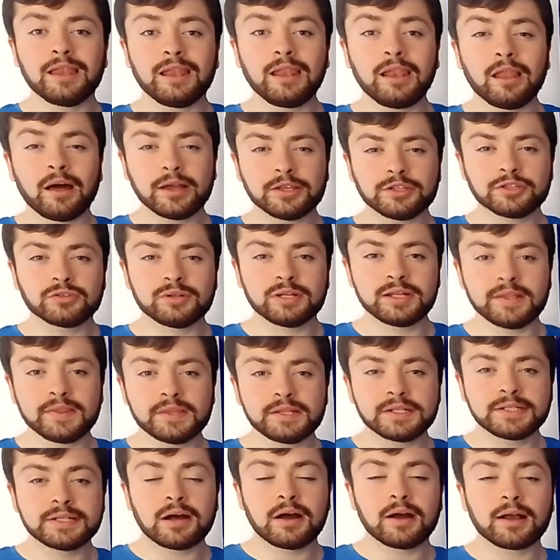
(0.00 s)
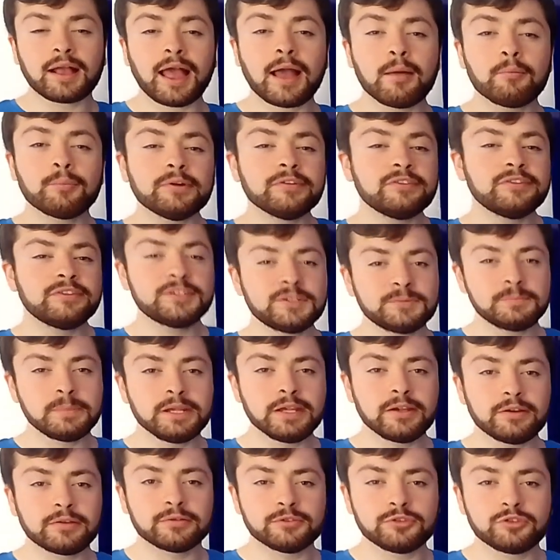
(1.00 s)
lights on in the dark and with the
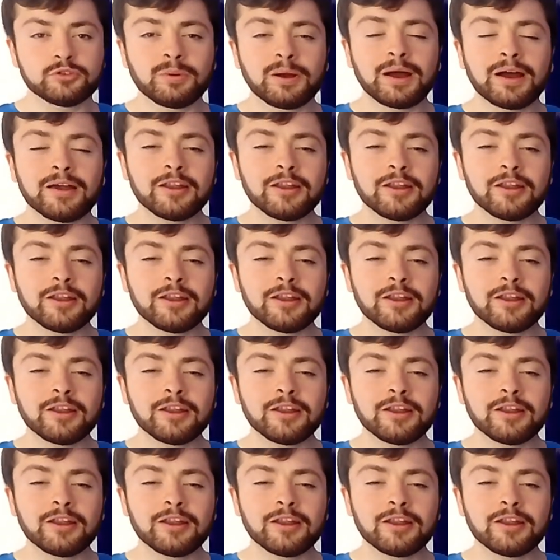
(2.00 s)
speaker as well,